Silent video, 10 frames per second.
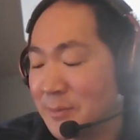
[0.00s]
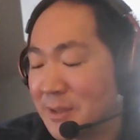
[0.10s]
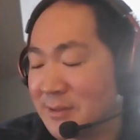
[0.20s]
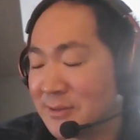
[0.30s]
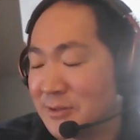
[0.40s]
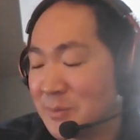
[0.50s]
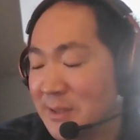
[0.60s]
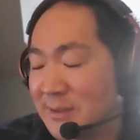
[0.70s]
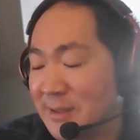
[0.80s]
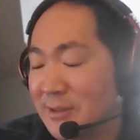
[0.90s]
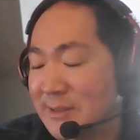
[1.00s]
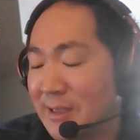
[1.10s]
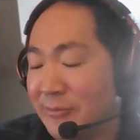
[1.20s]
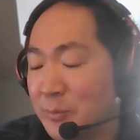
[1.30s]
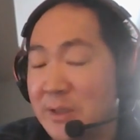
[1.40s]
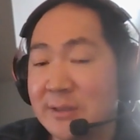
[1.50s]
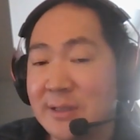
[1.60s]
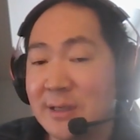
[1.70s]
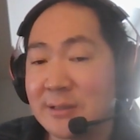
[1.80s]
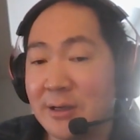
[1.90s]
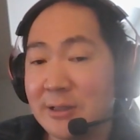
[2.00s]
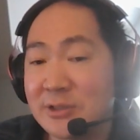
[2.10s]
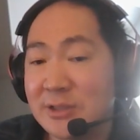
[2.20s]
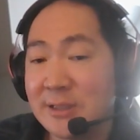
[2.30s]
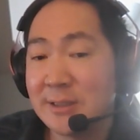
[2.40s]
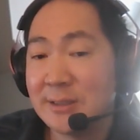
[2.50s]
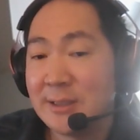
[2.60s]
What concerns me is there has never been a technology